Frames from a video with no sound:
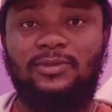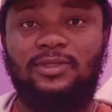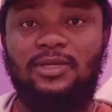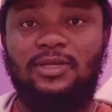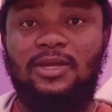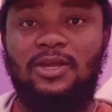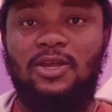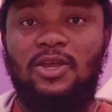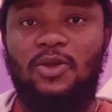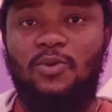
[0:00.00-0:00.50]

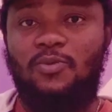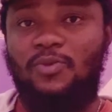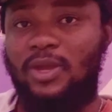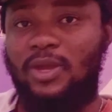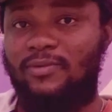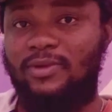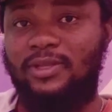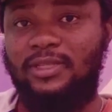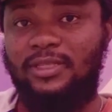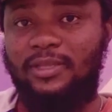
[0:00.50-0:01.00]
wearing the
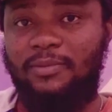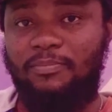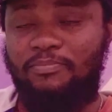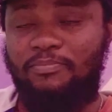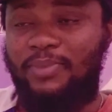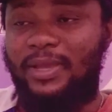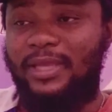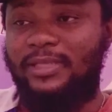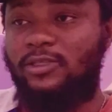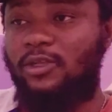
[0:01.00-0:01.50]
best
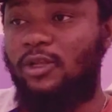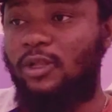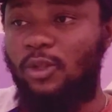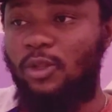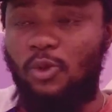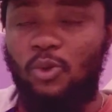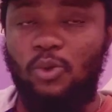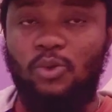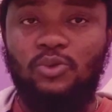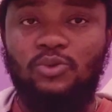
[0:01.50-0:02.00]

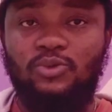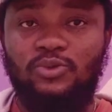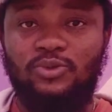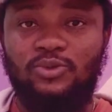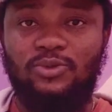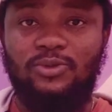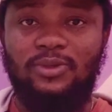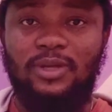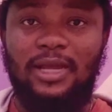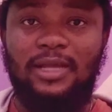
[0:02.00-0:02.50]
clothes
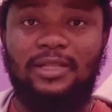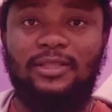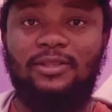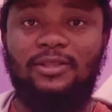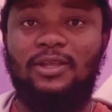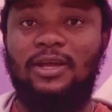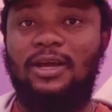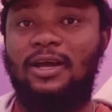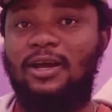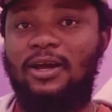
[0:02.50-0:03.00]
and
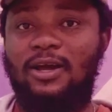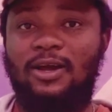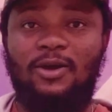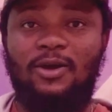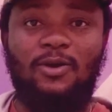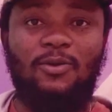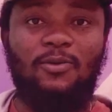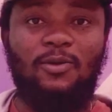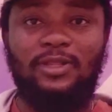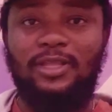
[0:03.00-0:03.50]

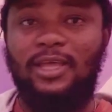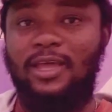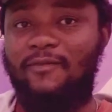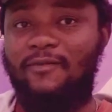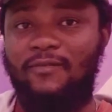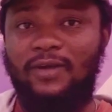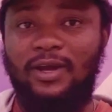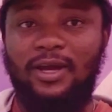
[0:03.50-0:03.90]
whatever.